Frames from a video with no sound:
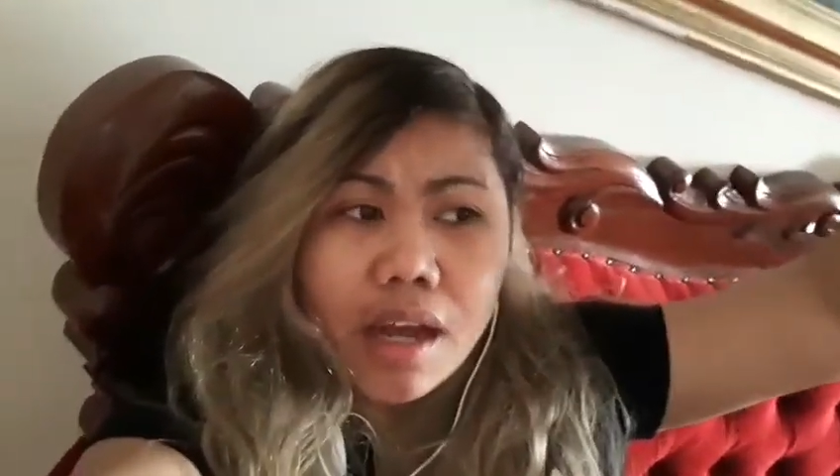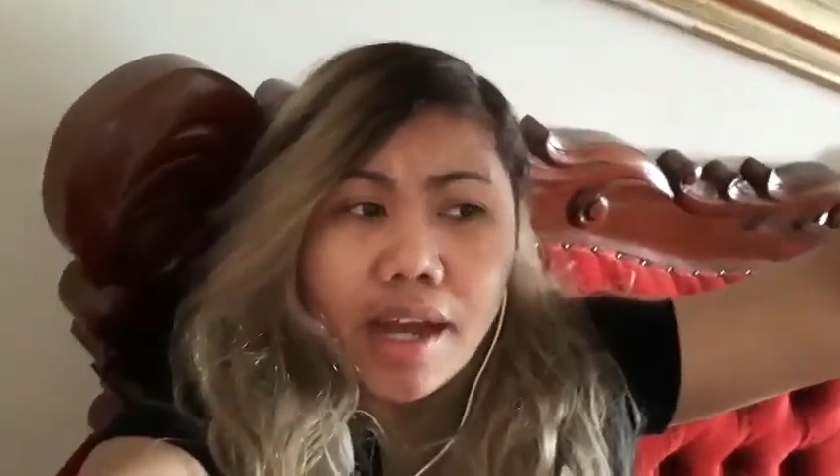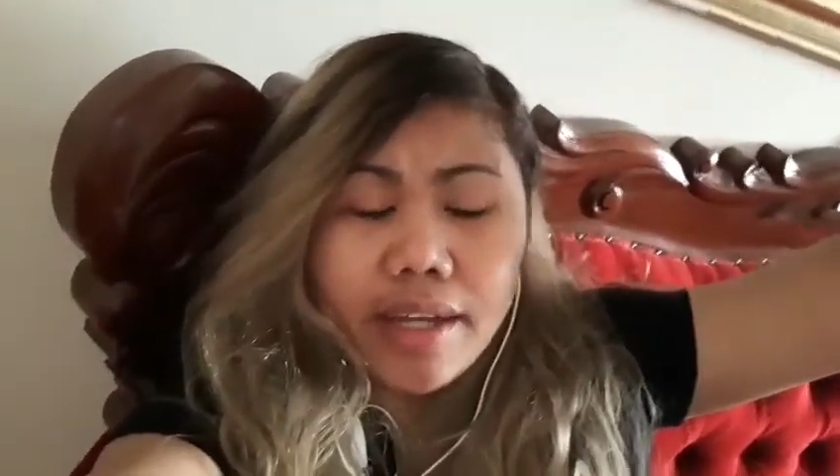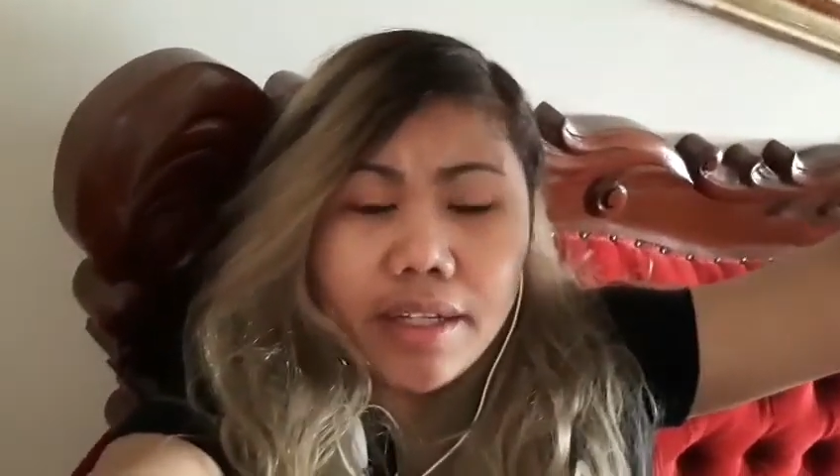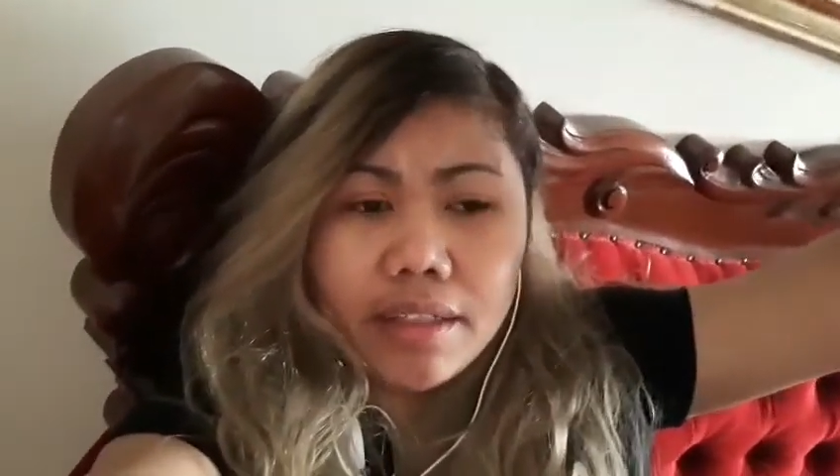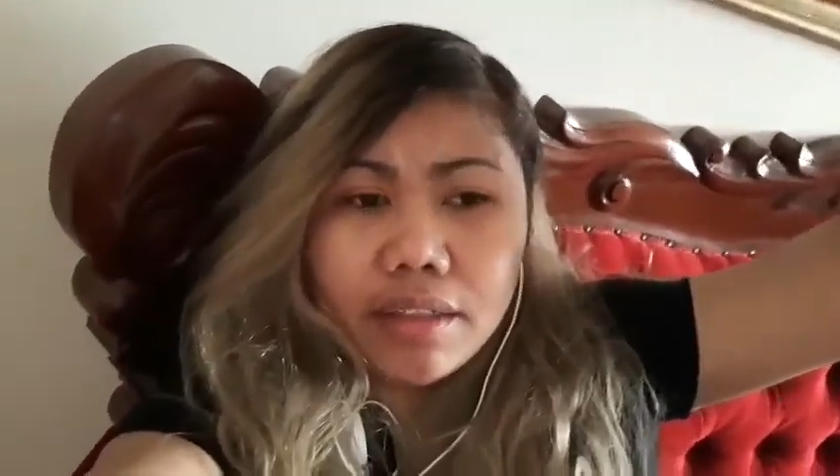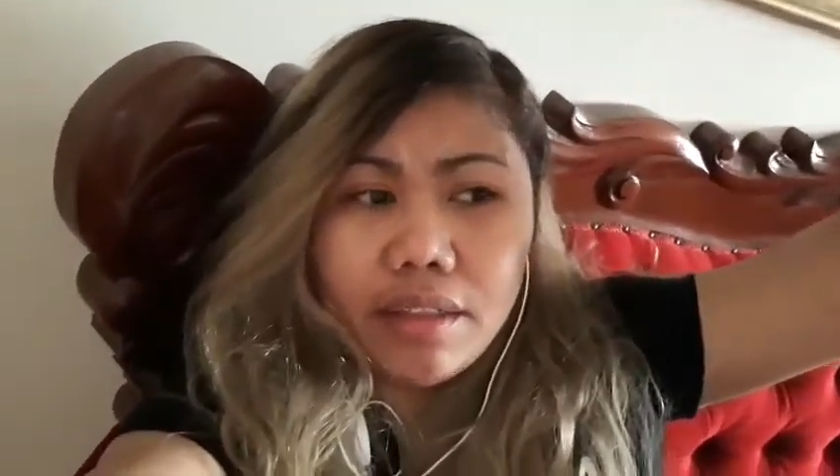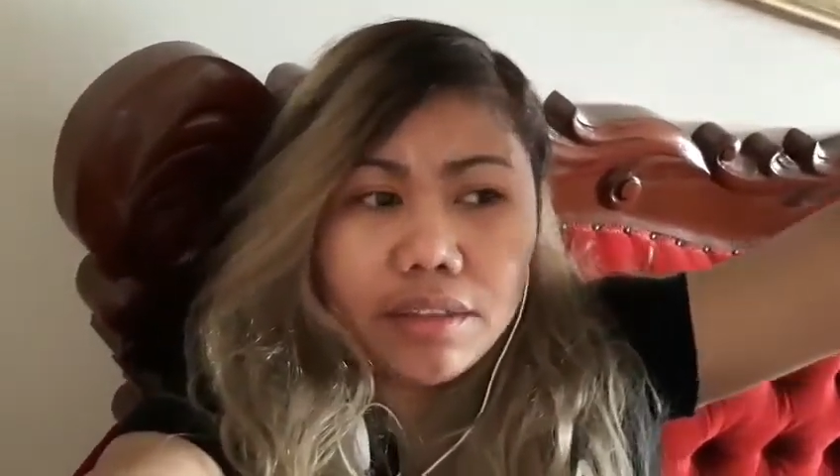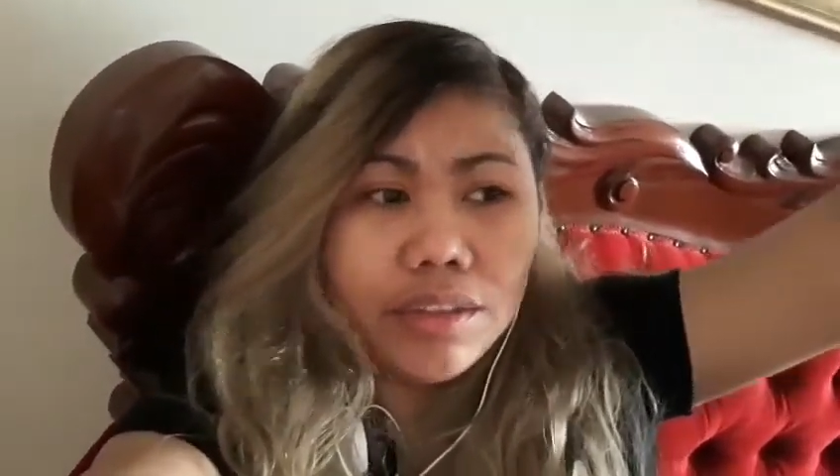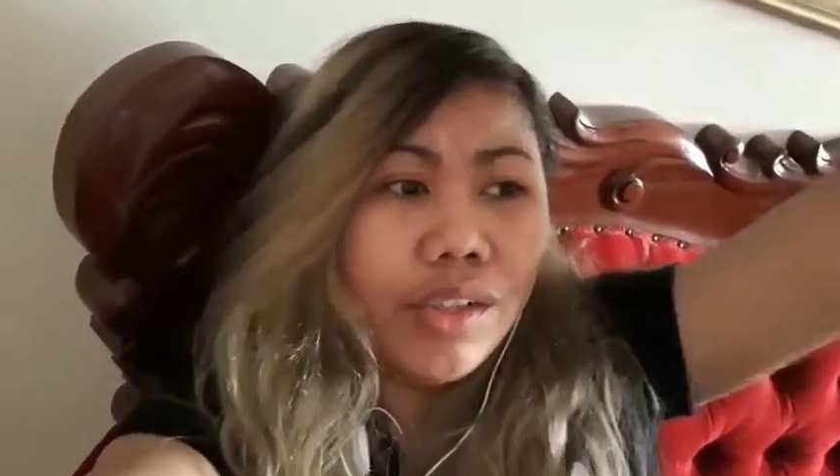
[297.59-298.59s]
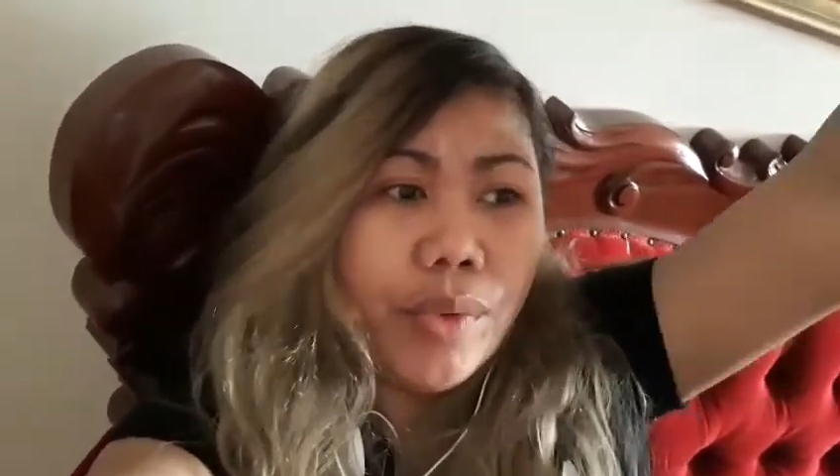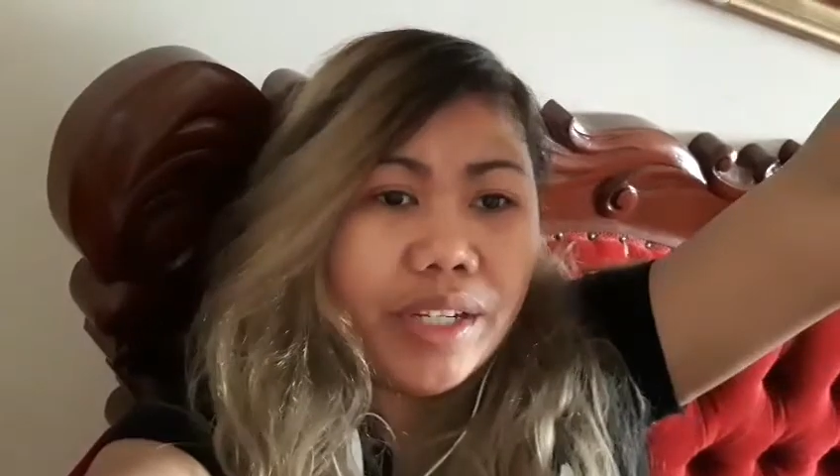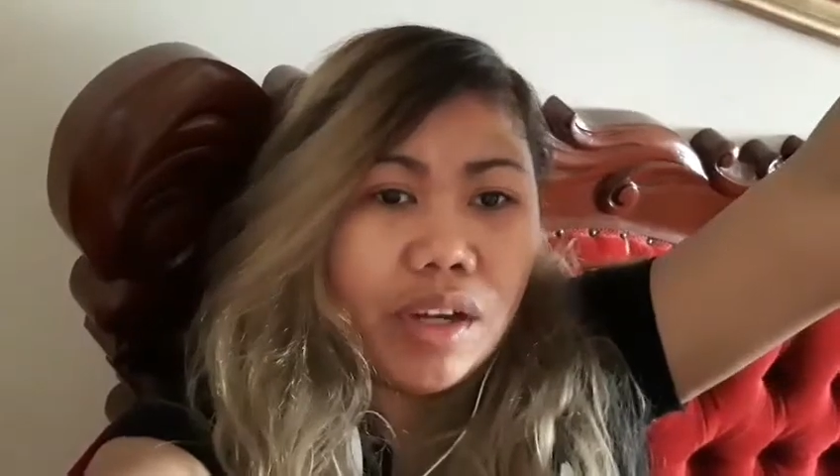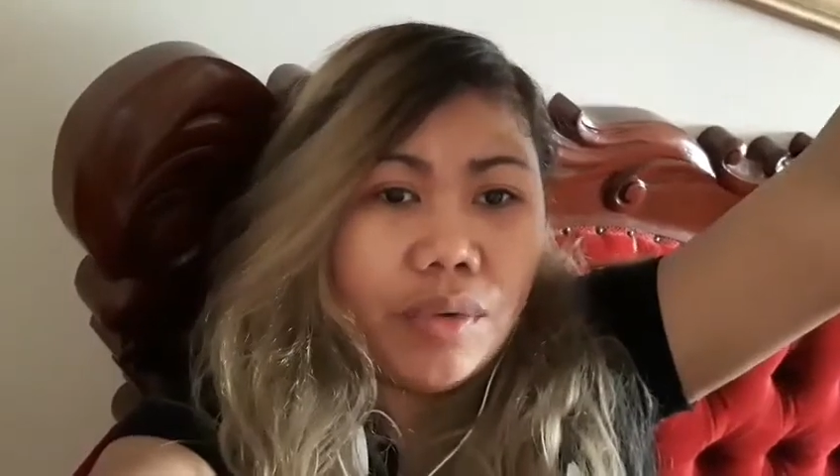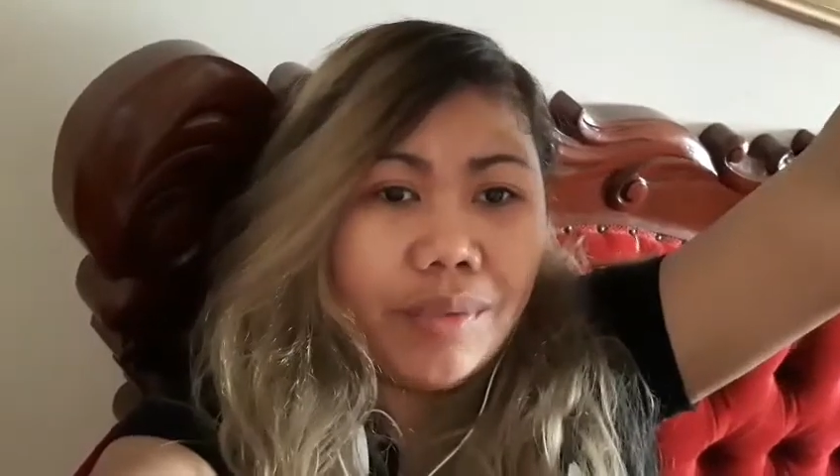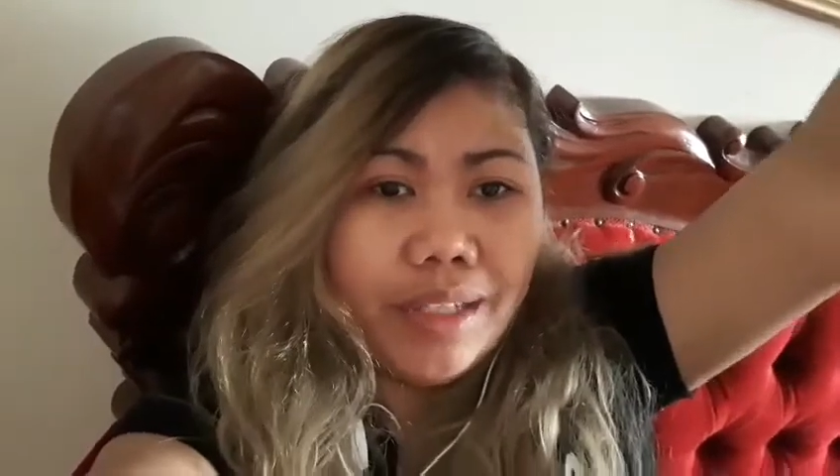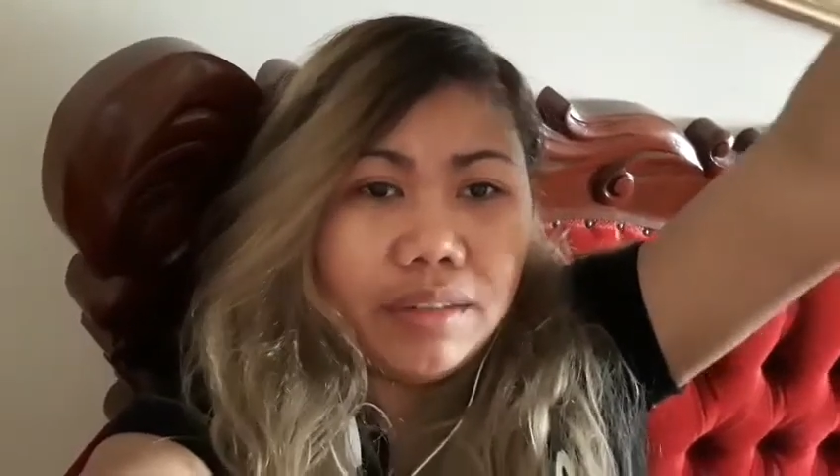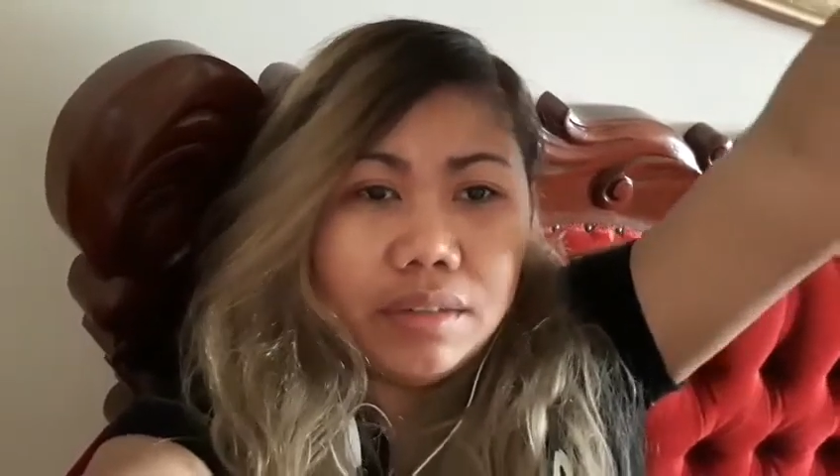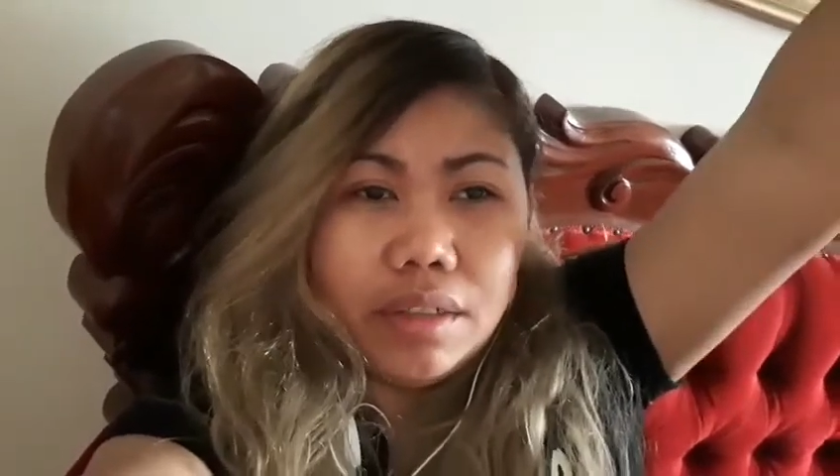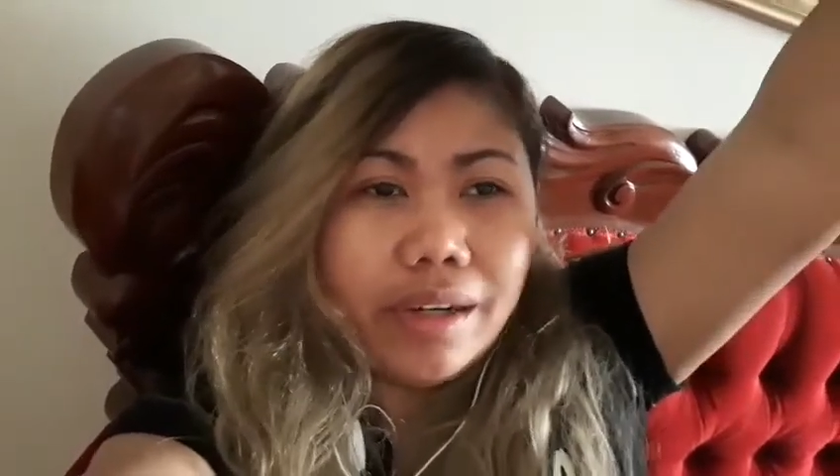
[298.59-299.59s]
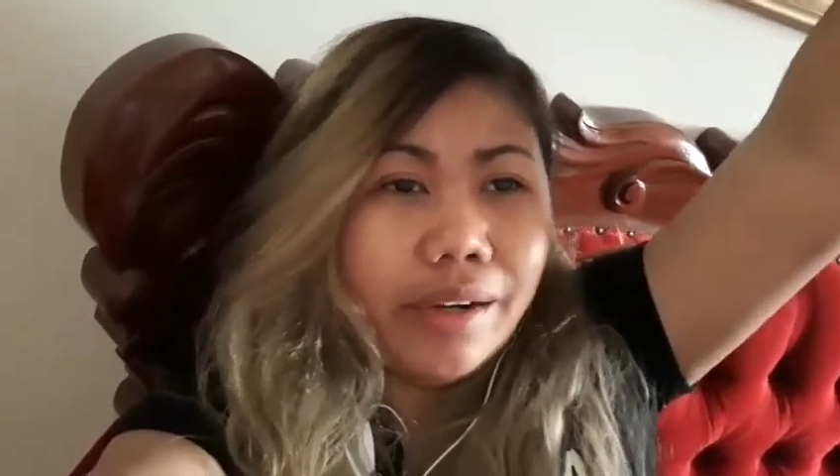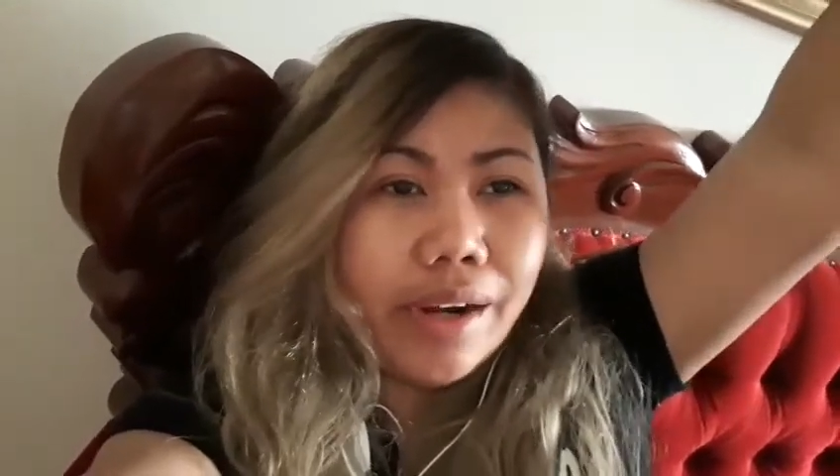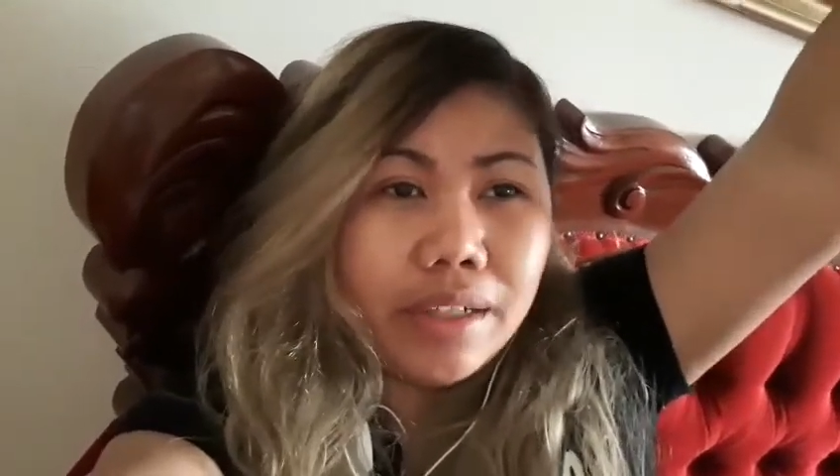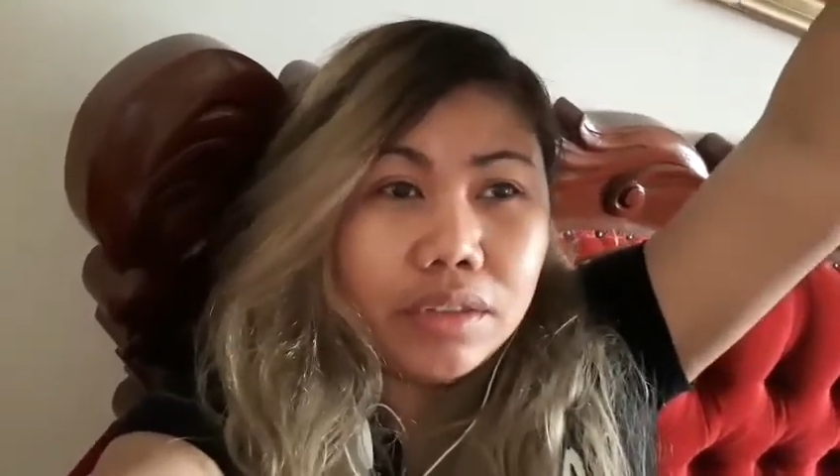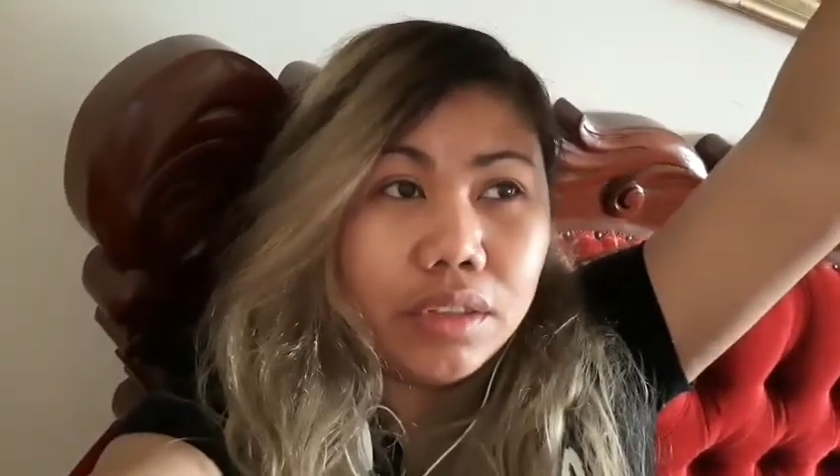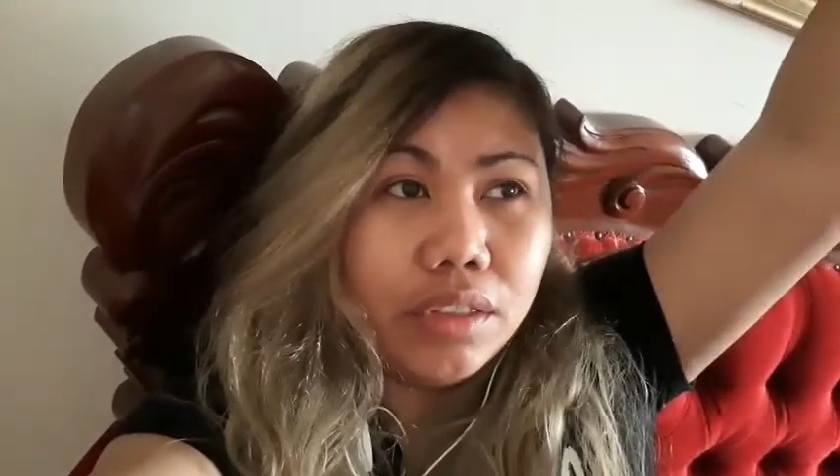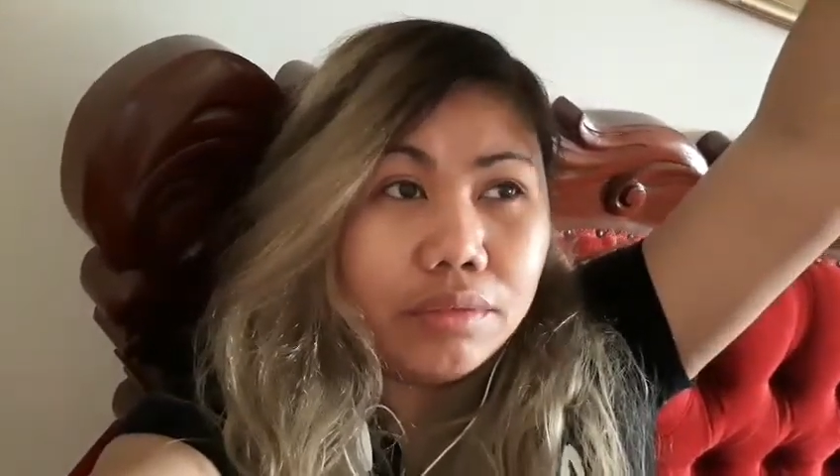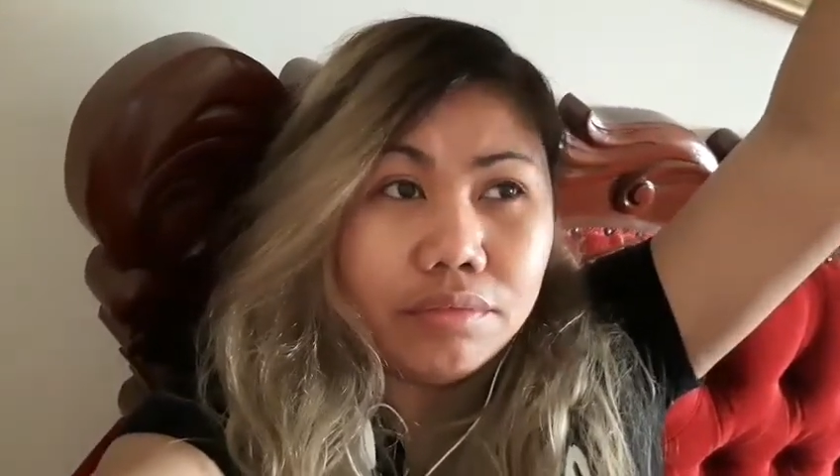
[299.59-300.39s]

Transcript: I literally went home like around